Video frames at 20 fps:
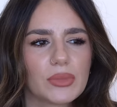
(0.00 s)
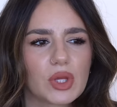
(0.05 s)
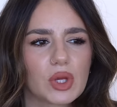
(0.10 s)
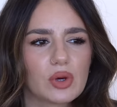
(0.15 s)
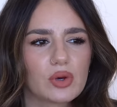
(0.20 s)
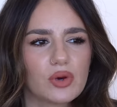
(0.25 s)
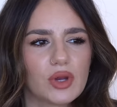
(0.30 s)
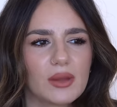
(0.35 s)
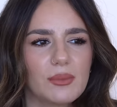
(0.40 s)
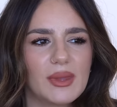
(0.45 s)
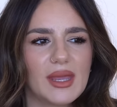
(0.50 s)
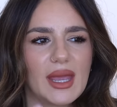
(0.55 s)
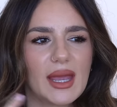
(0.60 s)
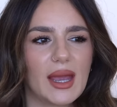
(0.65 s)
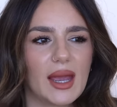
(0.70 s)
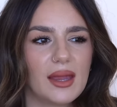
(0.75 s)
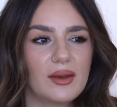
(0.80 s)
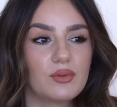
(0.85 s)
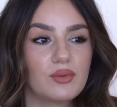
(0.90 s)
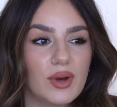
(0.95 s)
creamy.
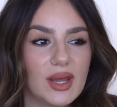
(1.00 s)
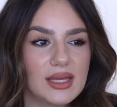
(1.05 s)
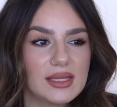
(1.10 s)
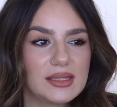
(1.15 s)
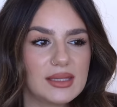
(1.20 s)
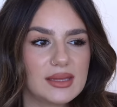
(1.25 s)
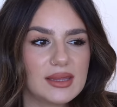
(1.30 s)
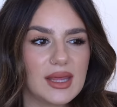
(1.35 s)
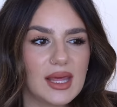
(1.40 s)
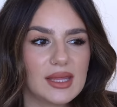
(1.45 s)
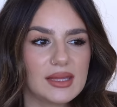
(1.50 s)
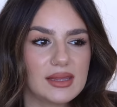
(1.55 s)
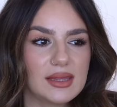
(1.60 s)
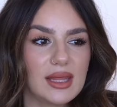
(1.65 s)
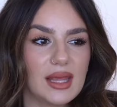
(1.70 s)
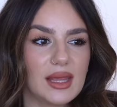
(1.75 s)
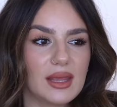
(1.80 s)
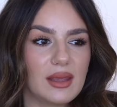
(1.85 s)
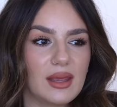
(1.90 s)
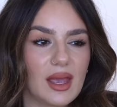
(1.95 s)
I read that
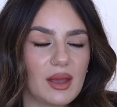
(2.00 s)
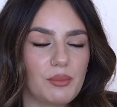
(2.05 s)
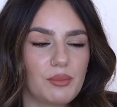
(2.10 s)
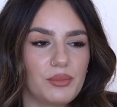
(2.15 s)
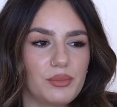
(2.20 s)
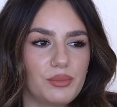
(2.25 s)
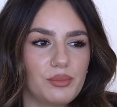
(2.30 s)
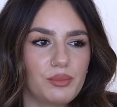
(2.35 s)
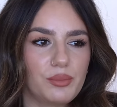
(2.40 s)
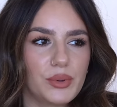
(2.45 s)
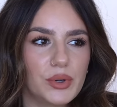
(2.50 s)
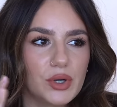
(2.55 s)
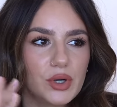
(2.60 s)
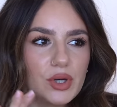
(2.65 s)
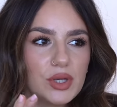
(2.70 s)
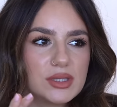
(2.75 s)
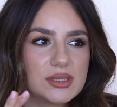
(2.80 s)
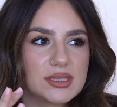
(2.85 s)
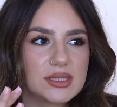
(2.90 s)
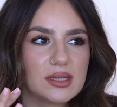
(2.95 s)
they
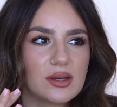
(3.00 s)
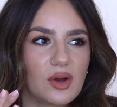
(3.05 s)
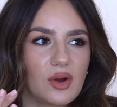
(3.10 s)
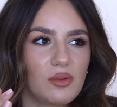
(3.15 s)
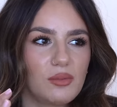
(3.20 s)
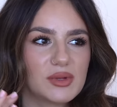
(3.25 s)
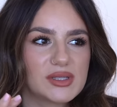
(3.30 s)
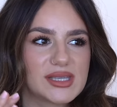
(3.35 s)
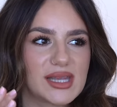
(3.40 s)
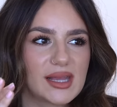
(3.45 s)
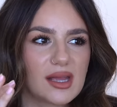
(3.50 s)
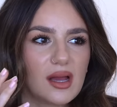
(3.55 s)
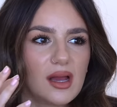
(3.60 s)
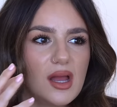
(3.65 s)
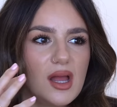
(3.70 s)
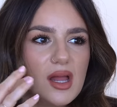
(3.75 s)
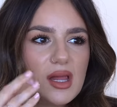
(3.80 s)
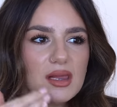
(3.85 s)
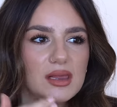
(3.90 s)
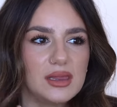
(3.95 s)
put almost like a
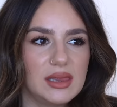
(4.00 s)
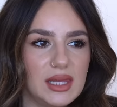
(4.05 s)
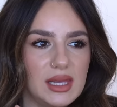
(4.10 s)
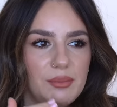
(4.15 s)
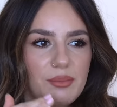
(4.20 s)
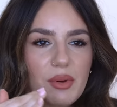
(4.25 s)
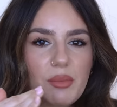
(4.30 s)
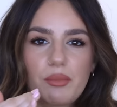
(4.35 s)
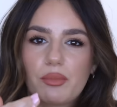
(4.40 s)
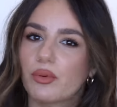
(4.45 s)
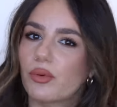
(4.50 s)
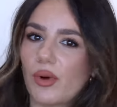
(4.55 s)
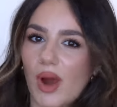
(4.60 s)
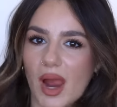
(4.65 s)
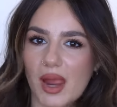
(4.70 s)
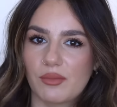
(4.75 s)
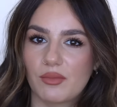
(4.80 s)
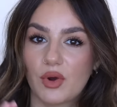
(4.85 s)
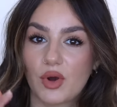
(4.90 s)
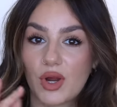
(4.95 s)
lip
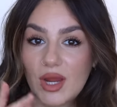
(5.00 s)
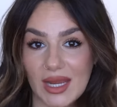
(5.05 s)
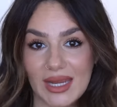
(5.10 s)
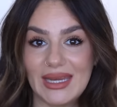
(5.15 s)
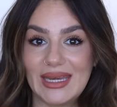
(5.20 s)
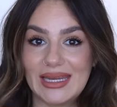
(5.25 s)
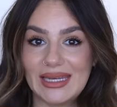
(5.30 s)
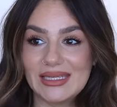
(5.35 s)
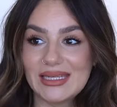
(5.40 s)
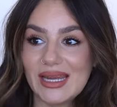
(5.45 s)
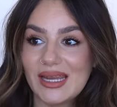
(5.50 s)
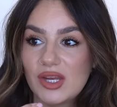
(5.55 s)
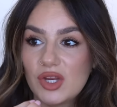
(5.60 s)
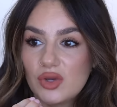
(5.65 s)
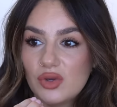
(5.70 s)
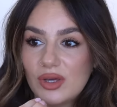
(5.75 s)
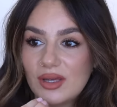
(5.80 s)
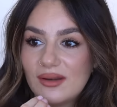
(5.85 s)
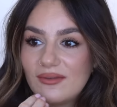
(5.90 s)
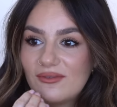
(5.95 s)
primer in it and
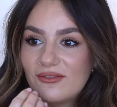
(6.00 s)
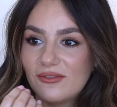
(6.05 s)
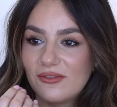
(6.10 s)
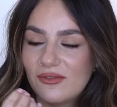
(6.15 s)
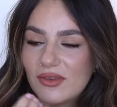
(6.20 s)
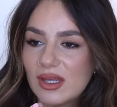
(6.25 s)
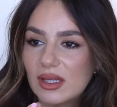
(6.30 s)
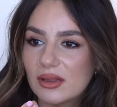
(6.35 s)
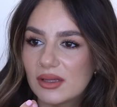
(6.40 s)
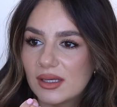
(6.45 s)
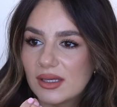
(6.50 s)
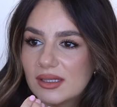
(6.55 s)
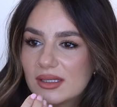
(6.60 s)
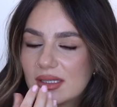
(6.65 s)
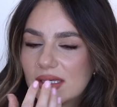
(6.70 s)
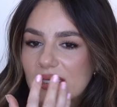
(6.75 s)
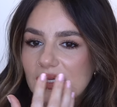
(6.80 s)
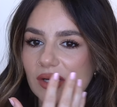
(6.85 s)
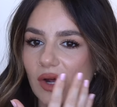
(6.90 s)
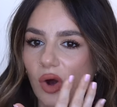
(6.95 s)
you can feel
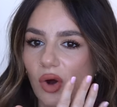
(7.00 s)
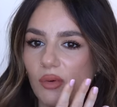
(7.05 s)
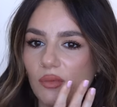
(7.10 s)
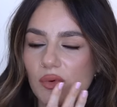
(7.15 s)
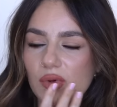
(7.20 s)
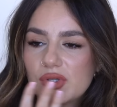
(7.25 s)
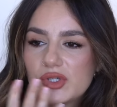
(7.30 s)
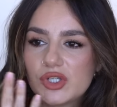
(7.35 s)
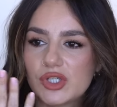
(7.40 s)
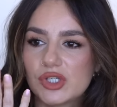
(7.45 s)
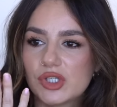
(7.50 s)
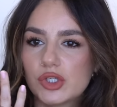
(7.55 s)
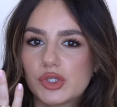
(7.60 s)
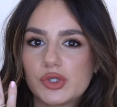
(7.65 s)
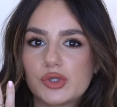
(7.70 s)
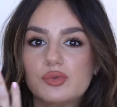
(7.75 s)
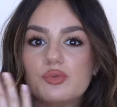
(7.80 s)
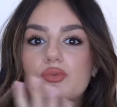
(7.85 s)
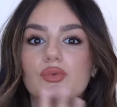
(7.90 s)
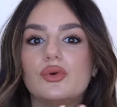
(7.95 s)
it. It almost just
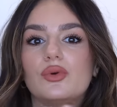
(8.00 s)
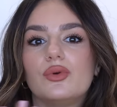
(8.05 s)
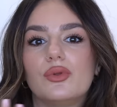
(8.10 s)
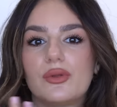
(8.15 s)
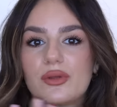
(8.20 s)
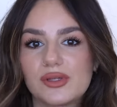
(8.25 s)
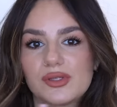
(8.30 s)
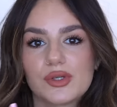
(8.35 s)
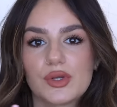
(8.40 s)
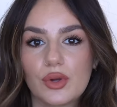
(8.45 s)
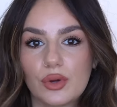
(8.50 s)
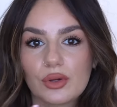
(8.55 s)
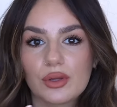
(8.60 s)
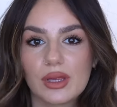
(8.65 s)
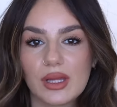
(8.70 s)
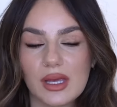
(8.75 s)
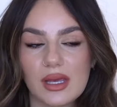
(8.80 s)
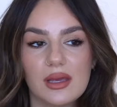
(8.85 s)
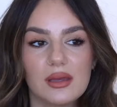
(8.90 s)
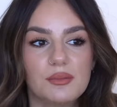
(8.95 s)
smooths your
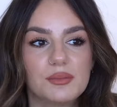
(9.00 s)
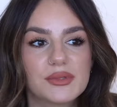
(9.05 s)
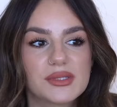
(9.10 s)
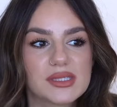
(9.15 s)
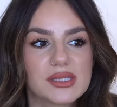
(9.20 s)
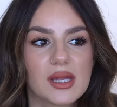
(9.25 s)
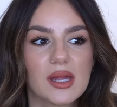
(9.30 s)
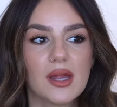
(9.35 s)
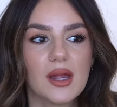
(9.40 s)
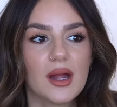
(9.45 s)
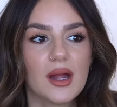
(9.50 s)
lips.